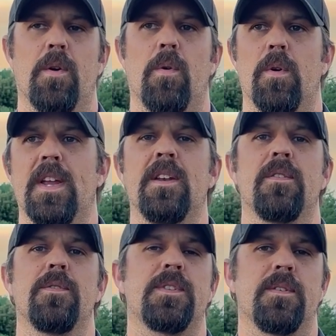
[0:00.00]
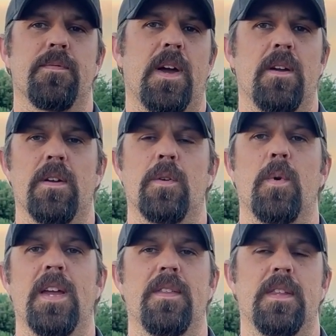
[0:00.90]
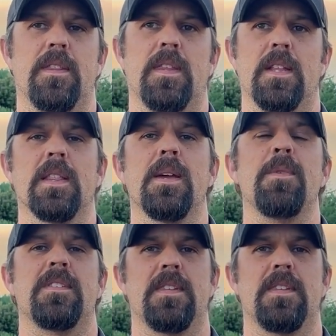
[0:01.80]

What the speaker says: or introducing fire in a way that limits